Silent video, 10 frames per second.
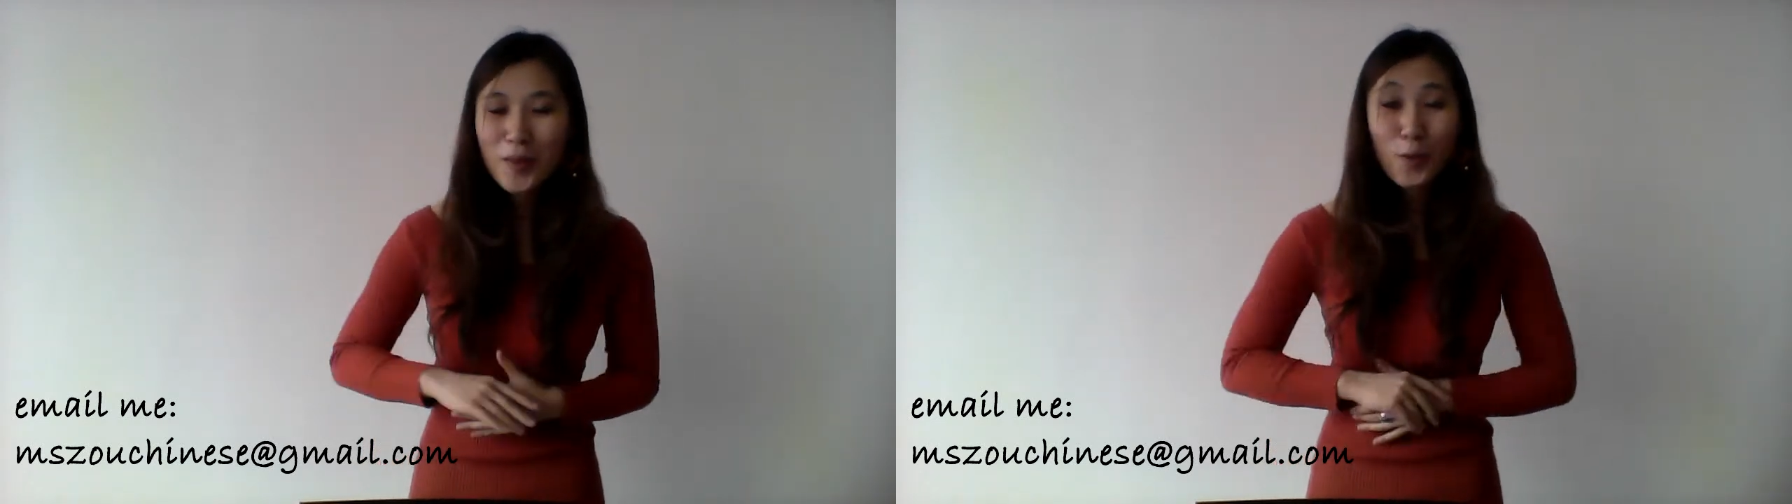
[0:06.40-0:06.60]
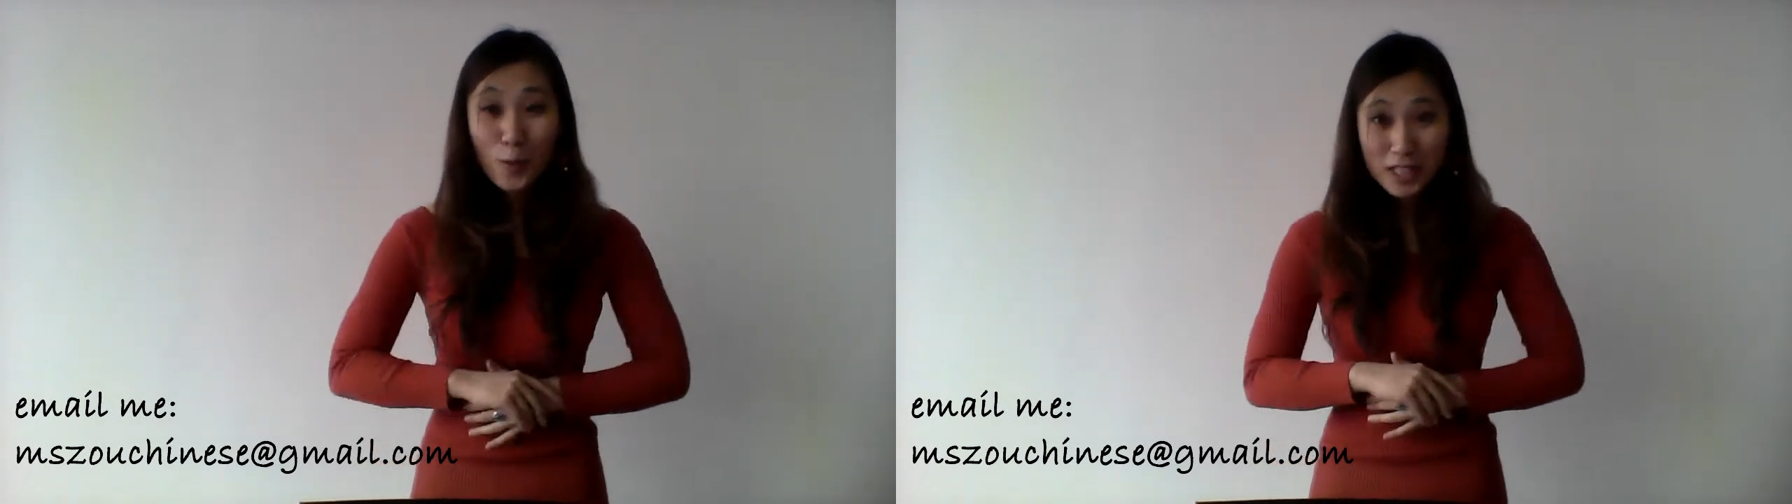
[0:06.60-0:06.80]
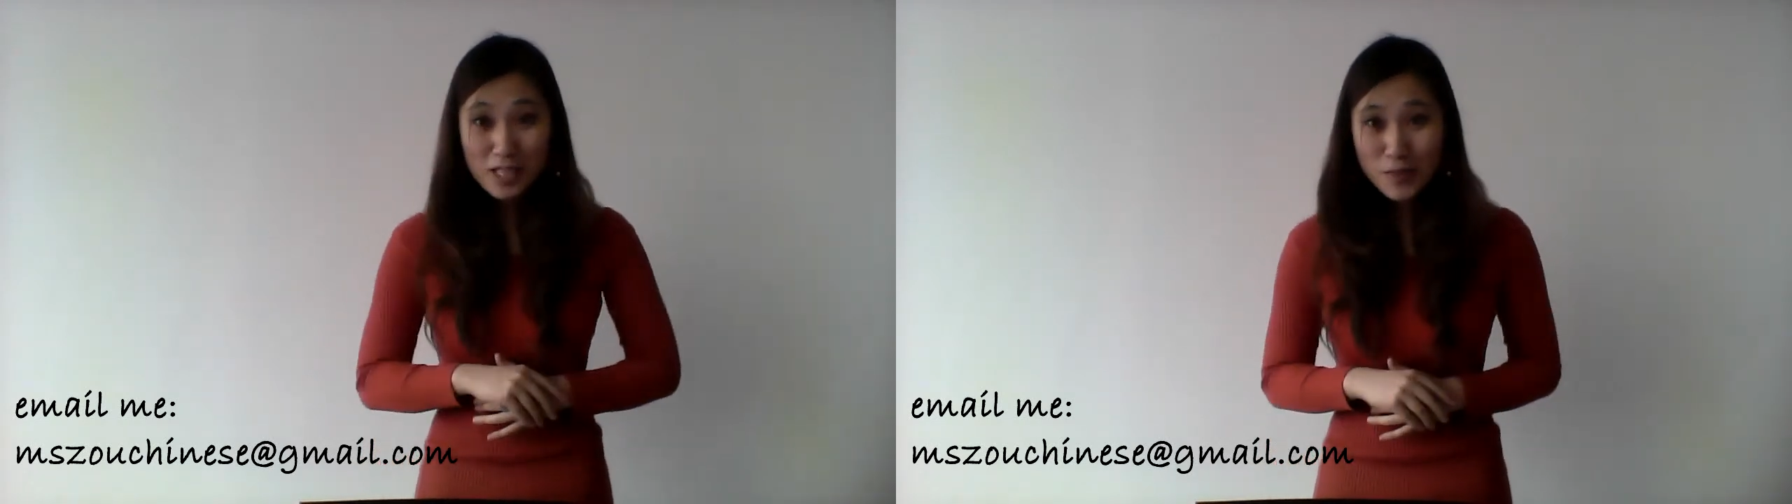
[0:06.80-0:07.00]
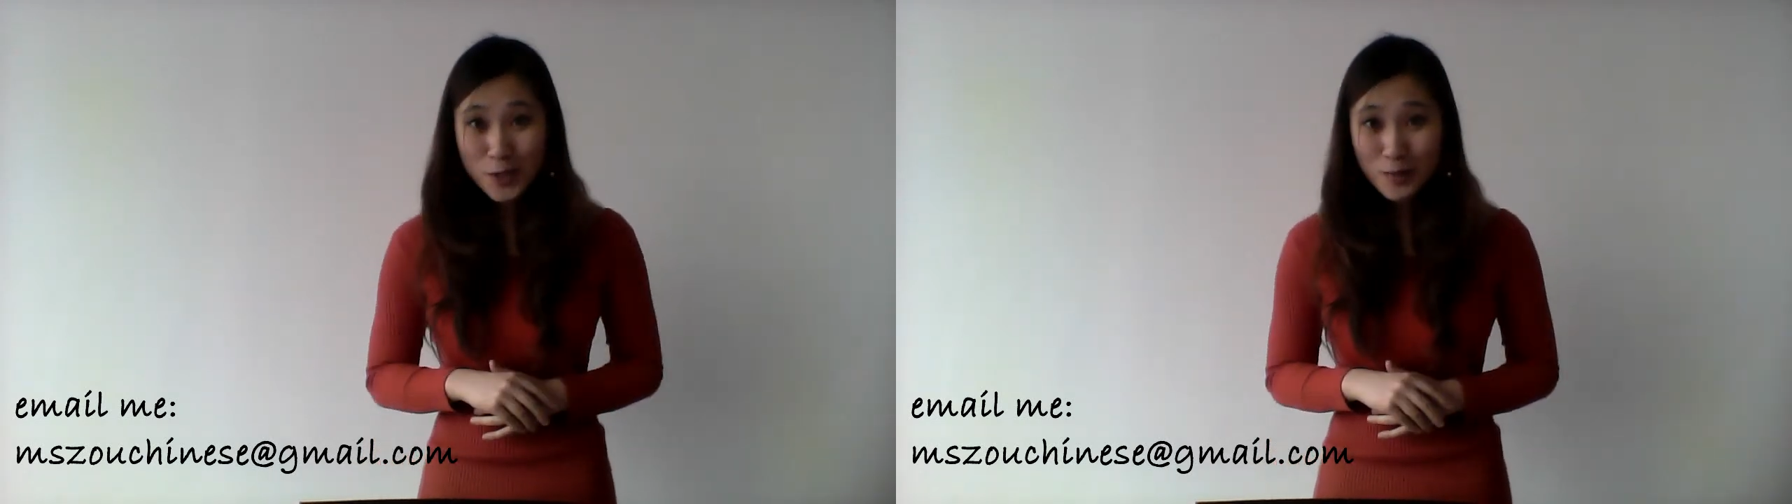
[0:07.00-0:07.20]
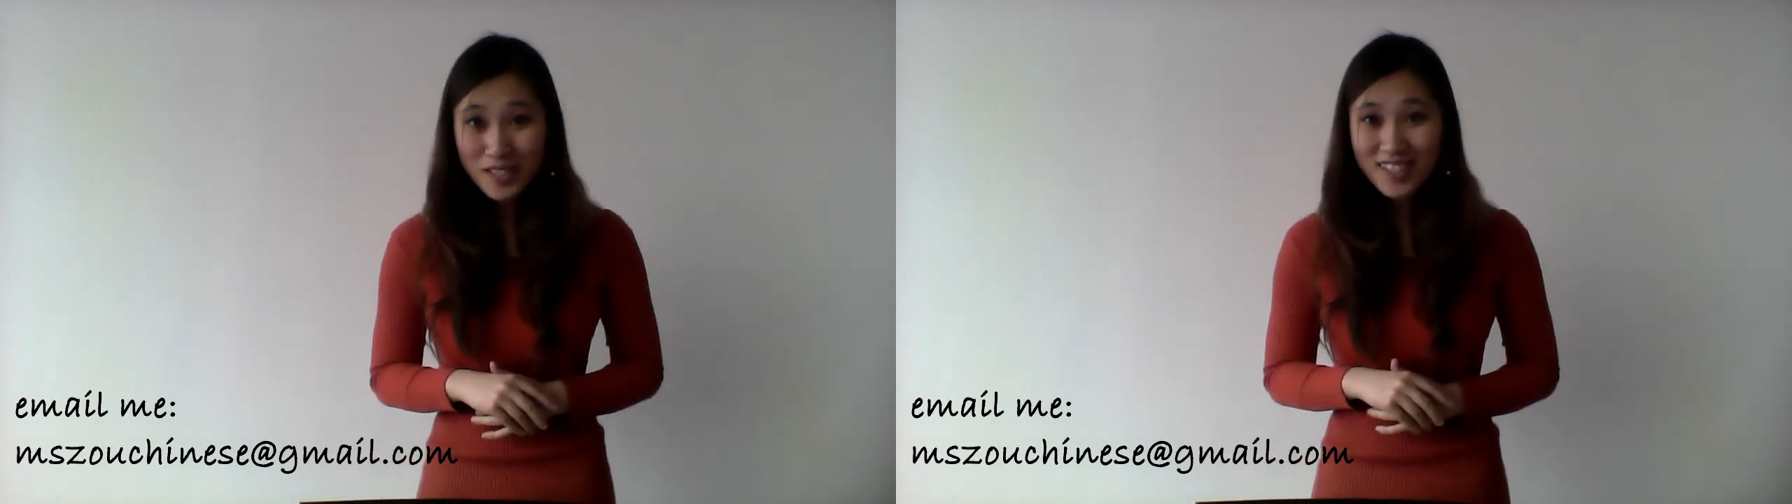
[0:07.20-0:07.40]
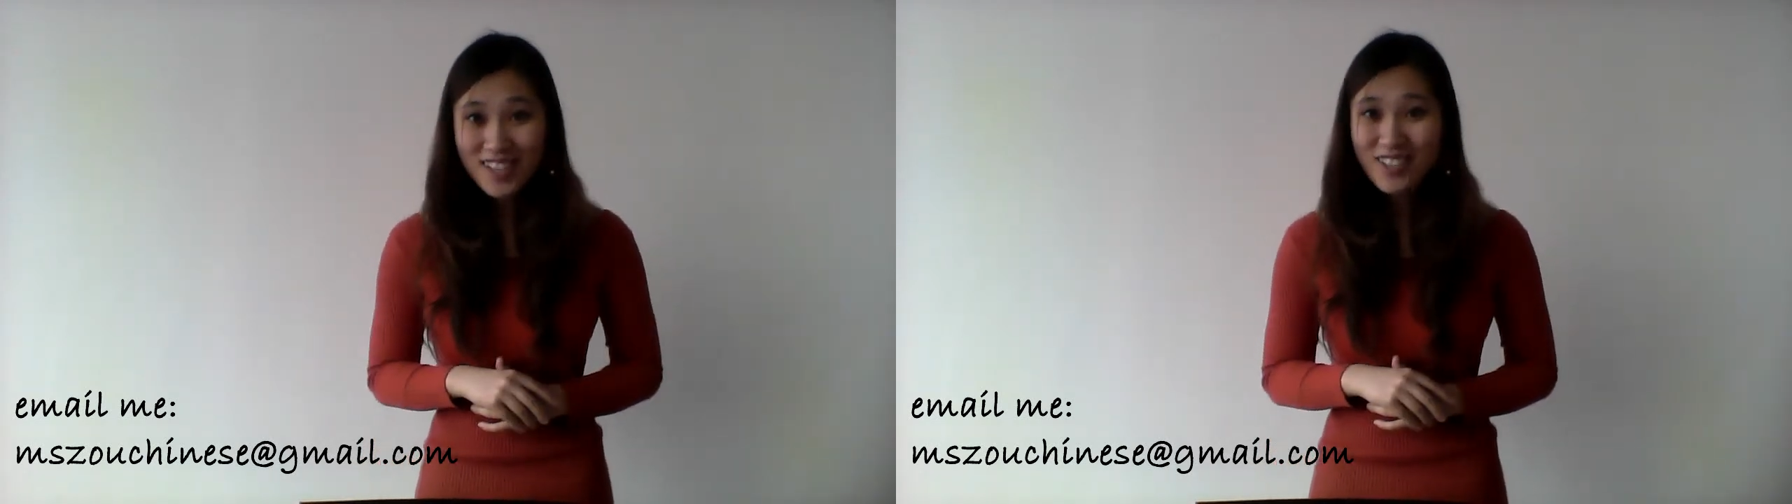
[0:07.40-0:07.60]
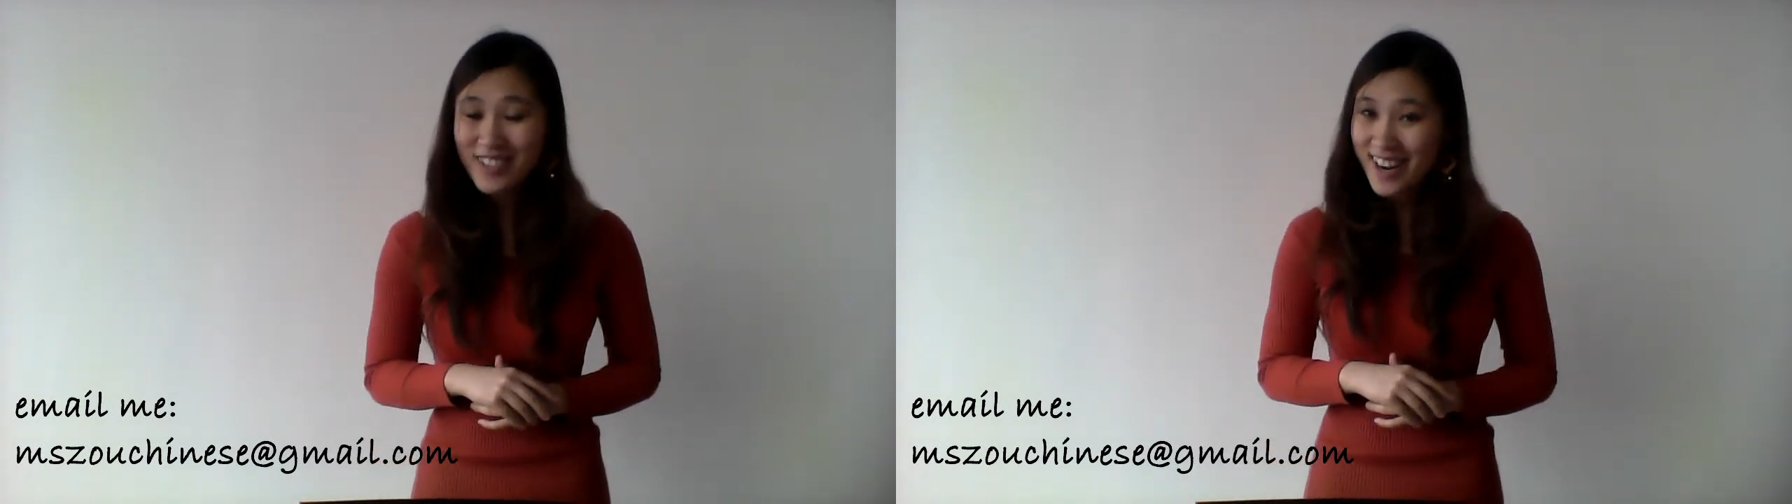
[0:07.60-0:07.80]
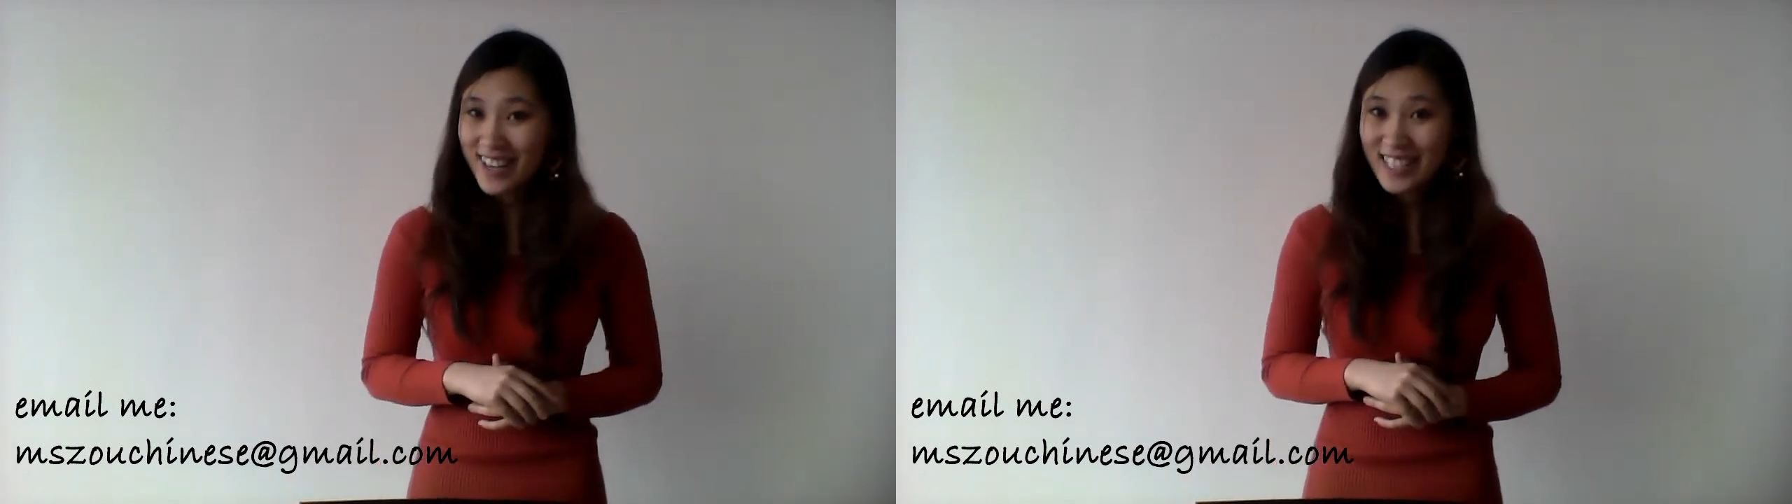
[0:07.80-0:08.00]
Welcome to Ms Zou
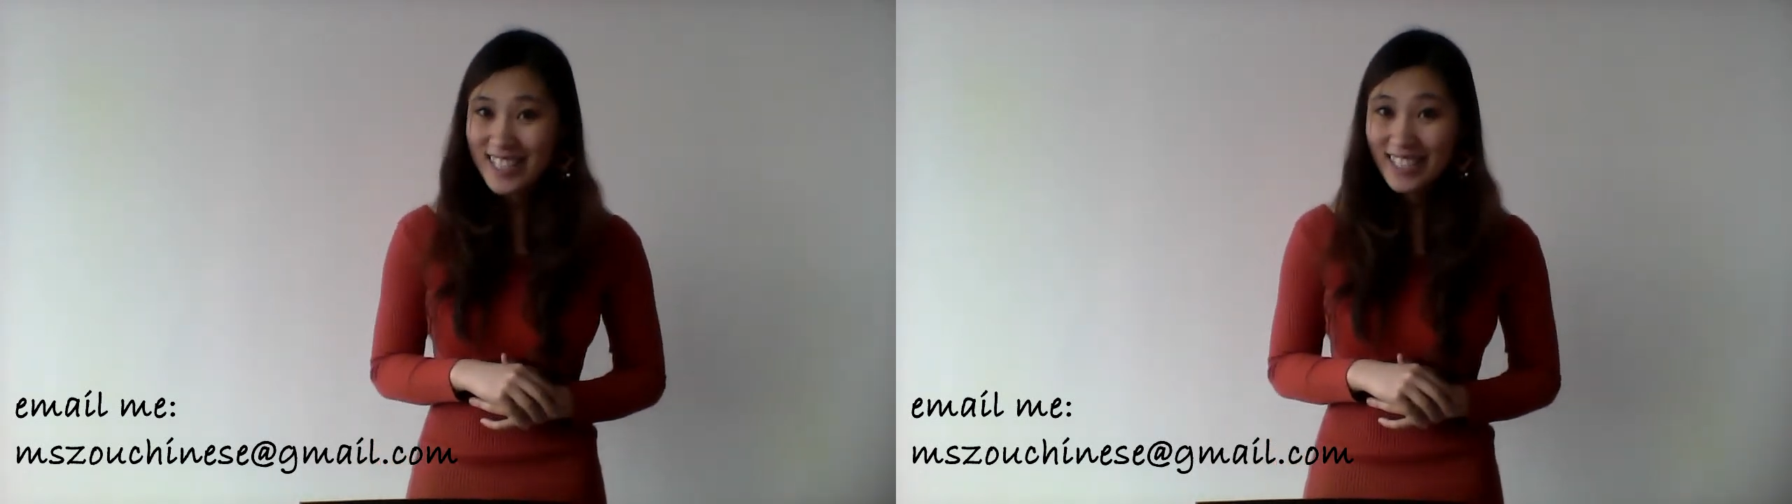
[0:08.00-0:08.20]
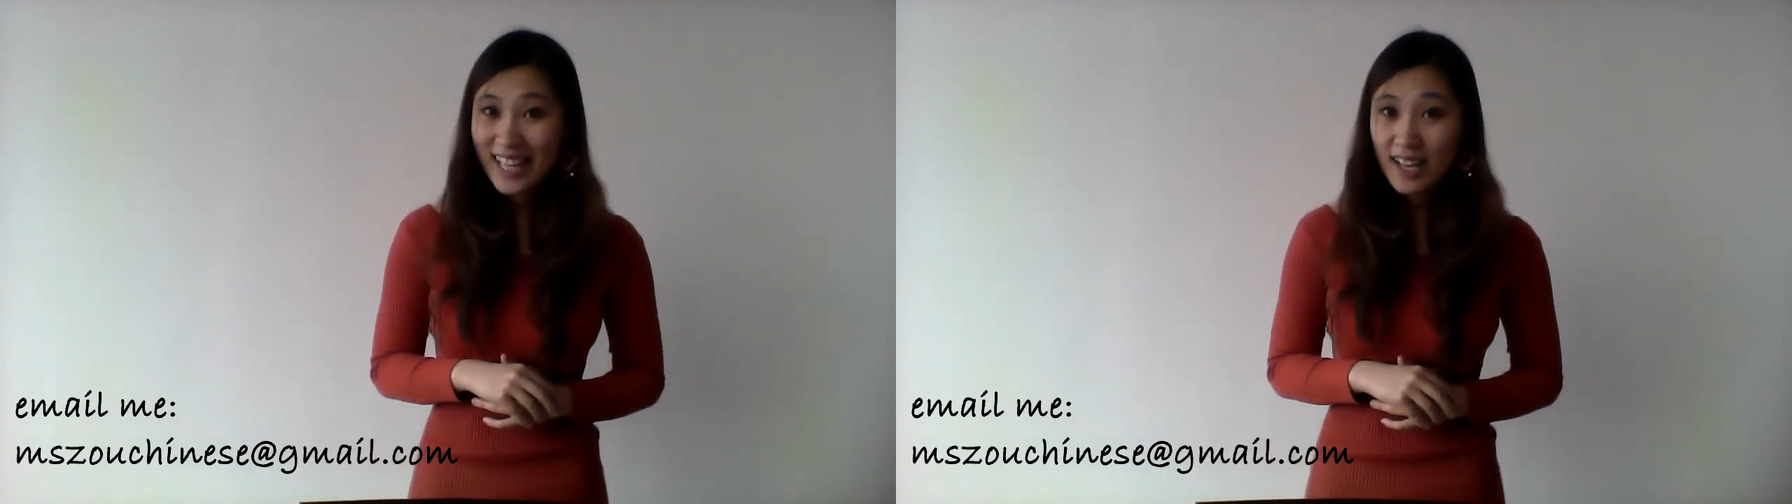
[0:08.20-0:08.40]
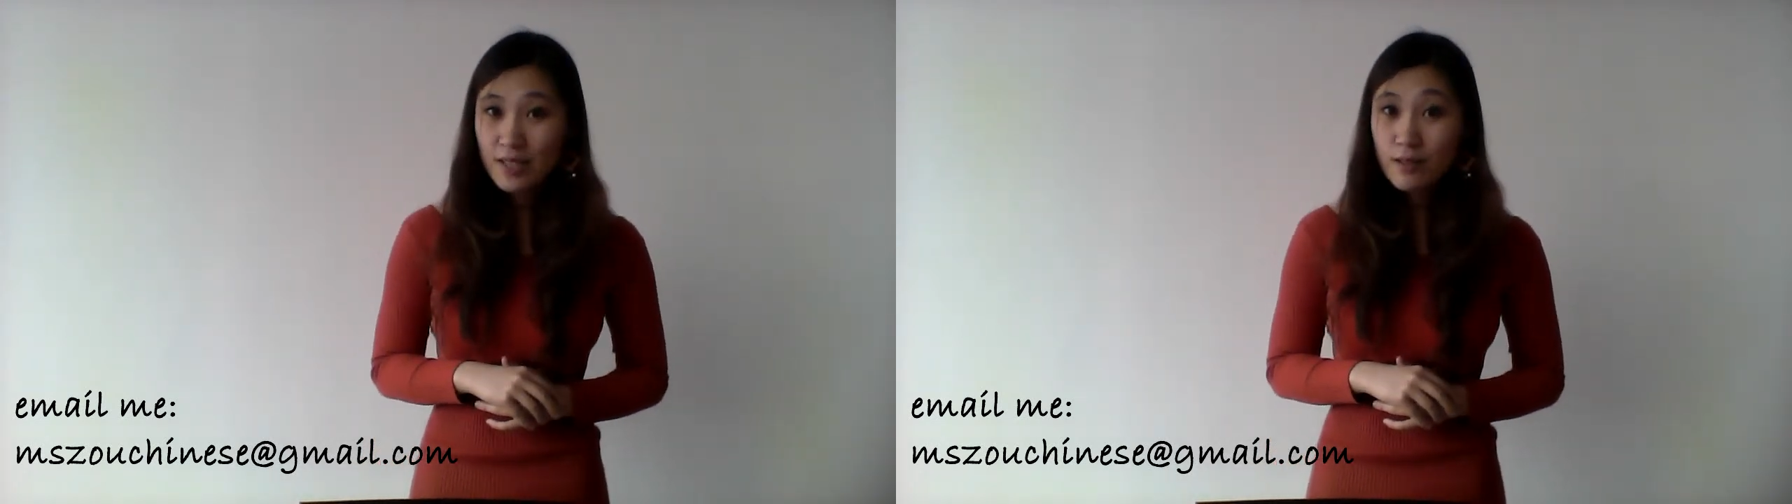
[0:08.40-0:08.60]
Chinese class.